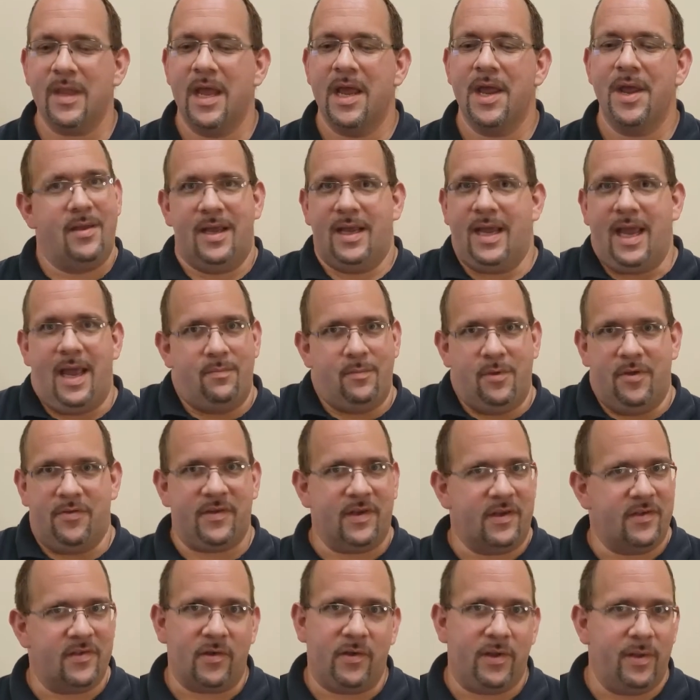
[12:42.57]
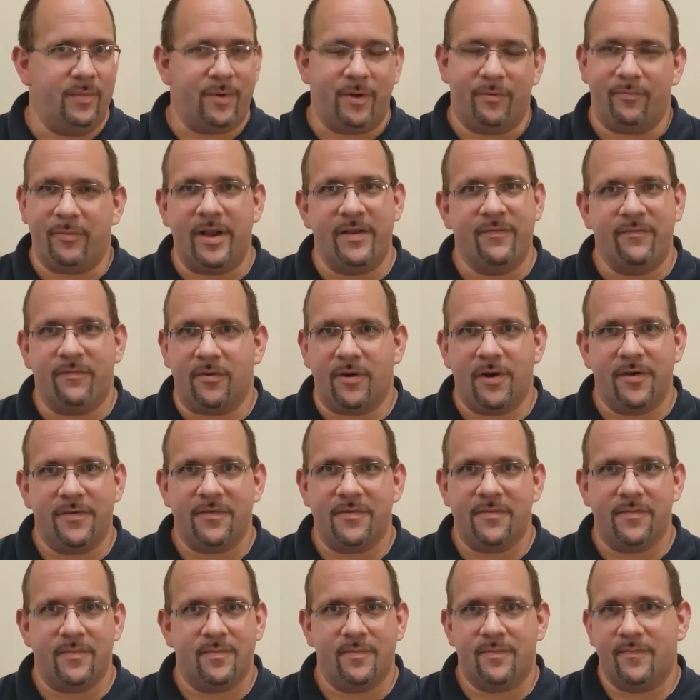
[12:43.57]
Again, music has only been written for
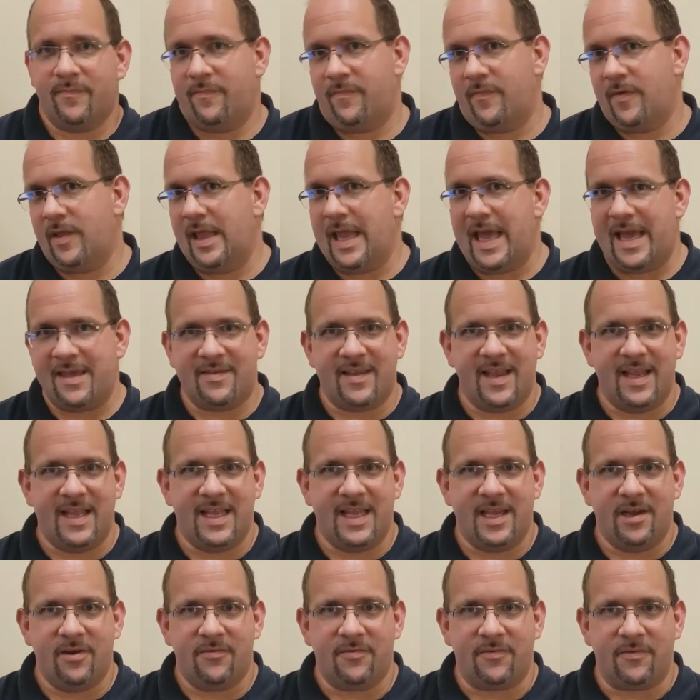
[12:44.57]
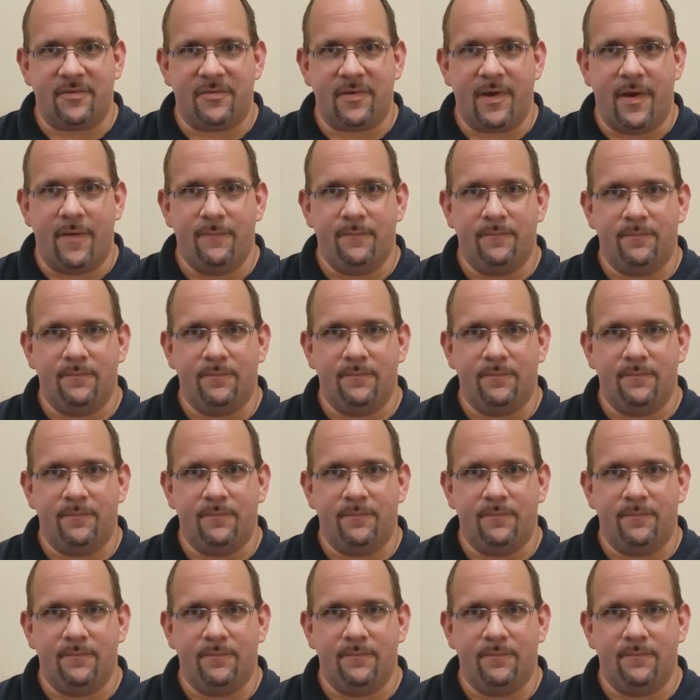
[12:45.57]
us for the last 80 years or so.